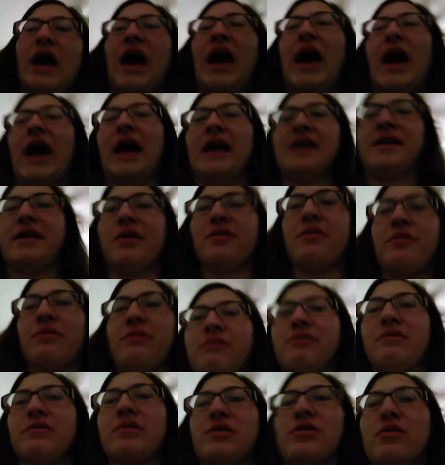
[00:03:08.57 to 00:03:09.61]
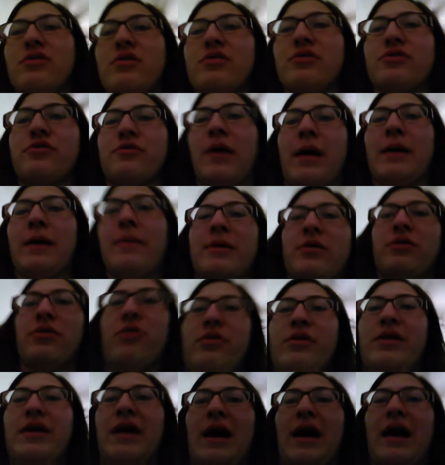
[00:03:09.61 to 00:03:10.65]
I know there was drama
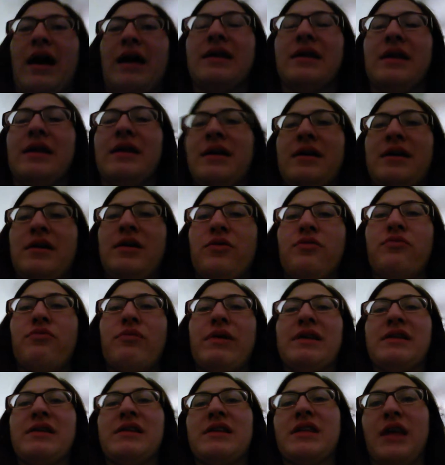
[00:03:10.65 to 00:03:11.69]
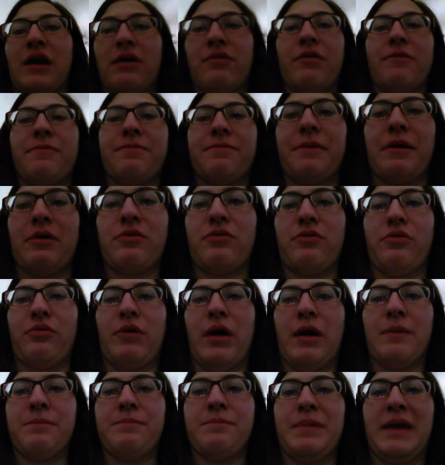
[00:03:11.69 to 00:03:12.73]
going on. When someone felt
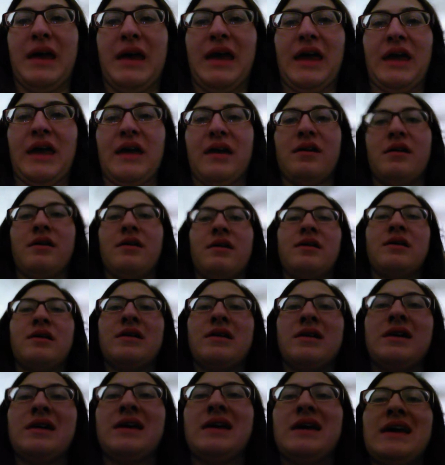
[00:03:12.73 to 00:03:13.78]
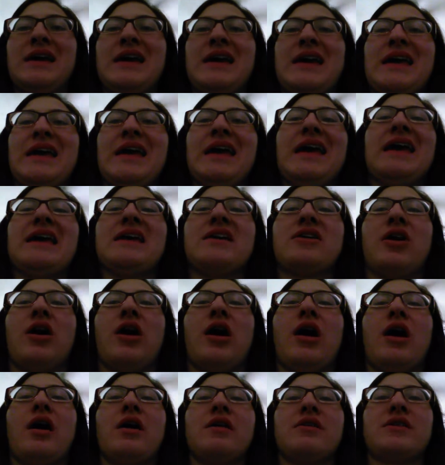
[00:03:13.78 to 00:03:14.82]
grumpy, it
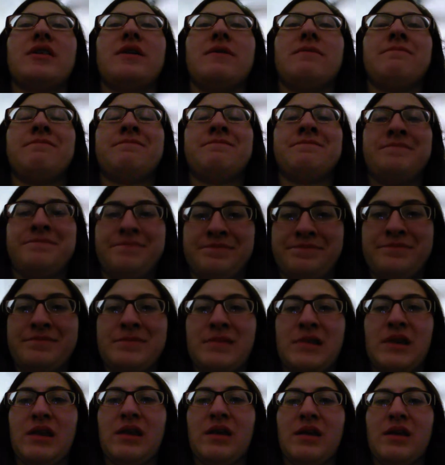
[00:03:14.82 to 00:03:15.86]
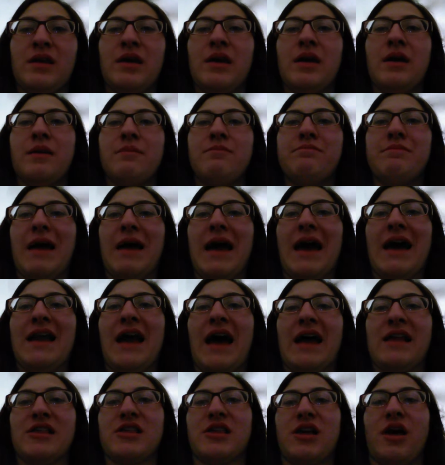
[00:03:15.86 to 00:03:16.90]
caused bad
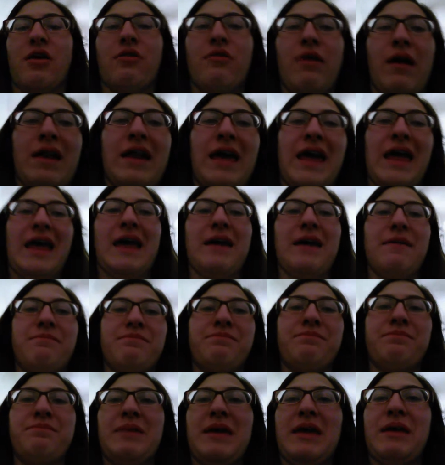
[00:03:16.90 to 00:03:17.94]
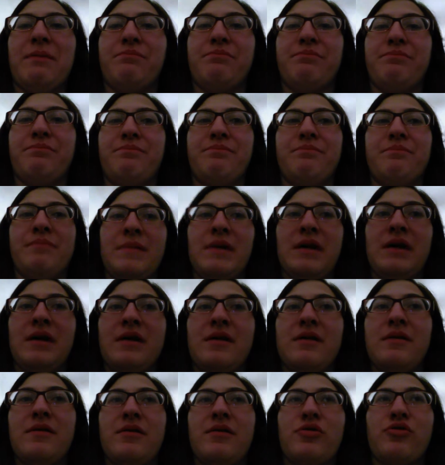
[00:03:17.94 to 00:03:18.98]
at someone and be
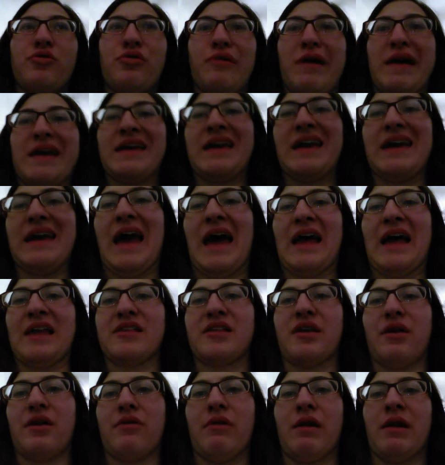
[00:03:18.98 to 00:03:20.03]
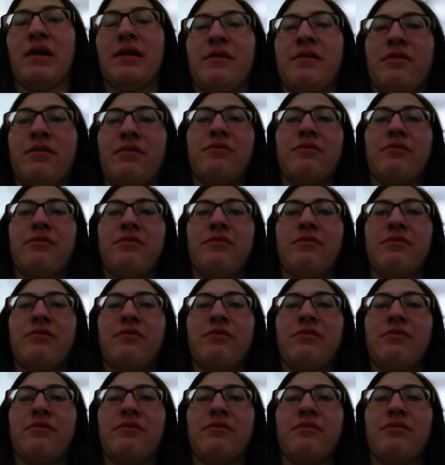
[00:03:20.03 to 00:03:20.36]
cranky at someone.